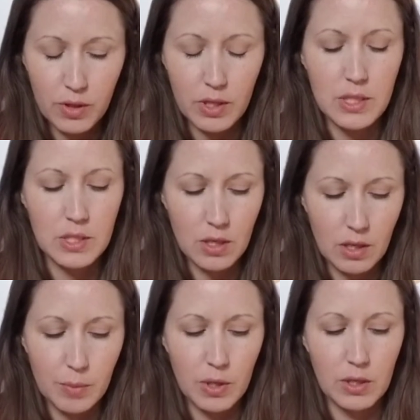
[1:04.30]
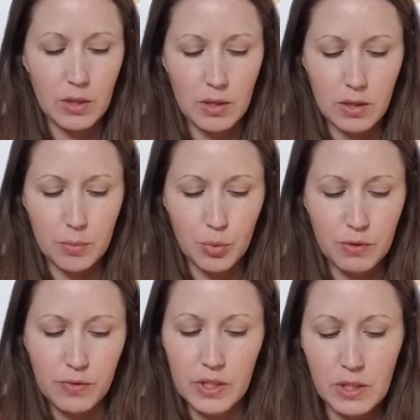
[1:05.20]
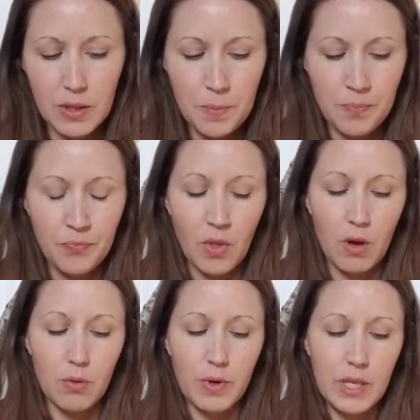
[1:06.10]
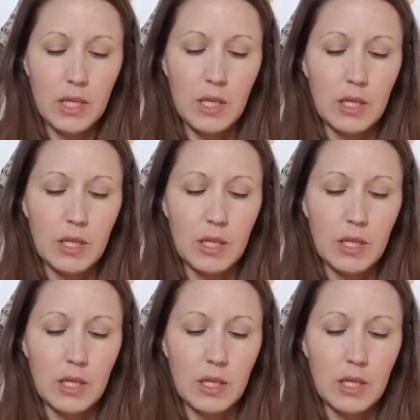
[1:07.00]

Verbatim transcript: I did talk about it uh, briefly already.